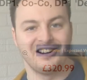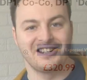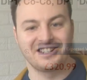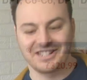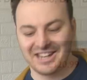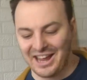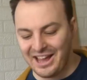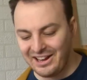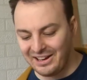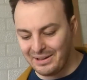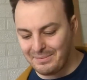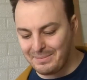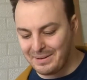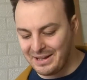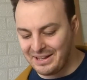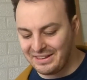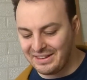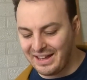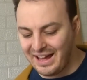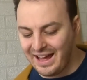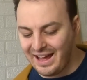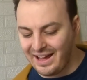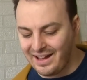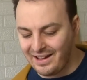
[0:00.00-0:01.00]
Scale a bit
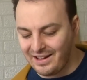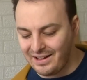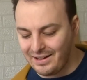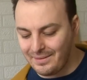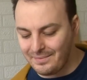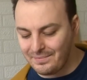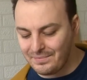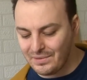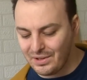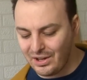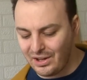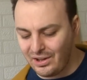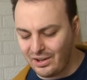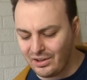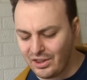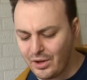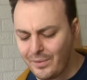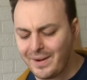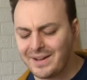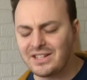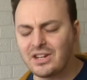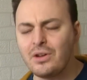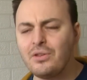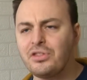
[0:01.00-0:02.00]
there.
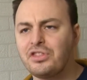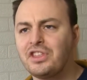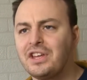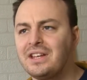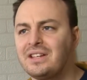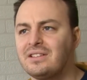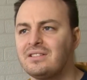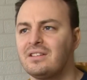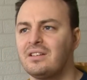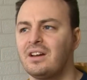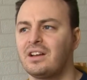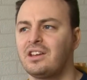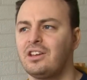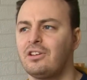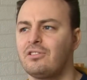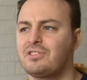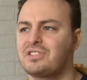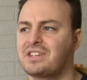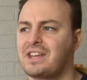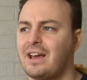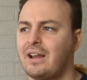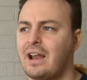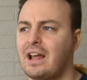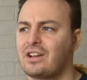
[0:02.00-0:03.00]
Although I don't think Akira
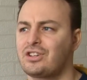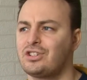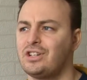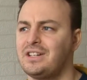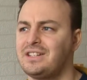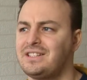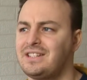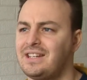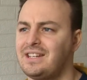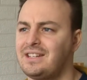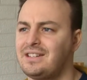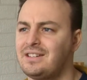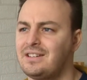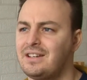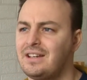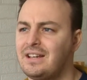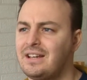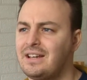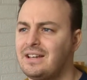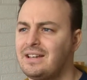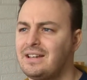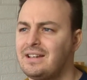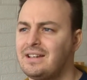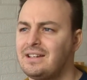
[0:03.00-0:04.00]
Scale actually did
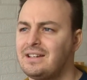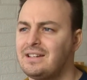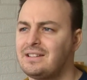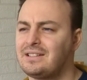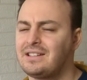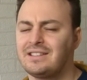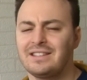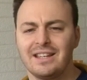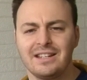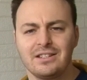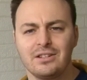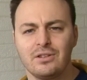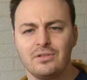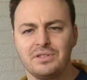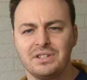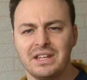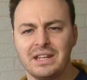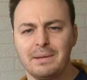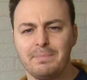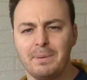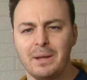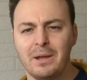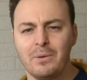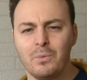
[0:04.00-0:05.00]
they do
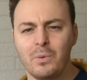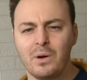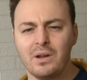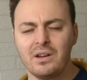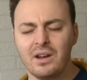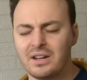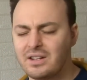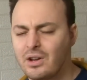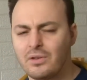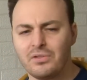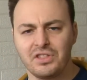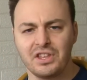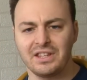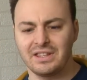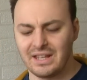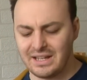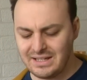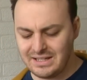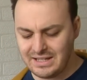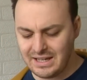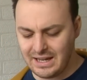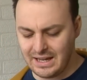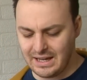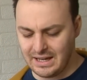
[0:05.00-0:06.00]
DP1? I don't think they
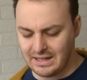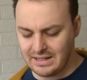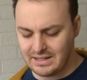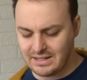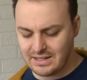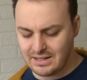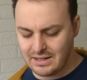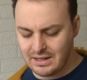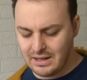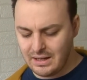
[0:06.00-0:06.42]
did.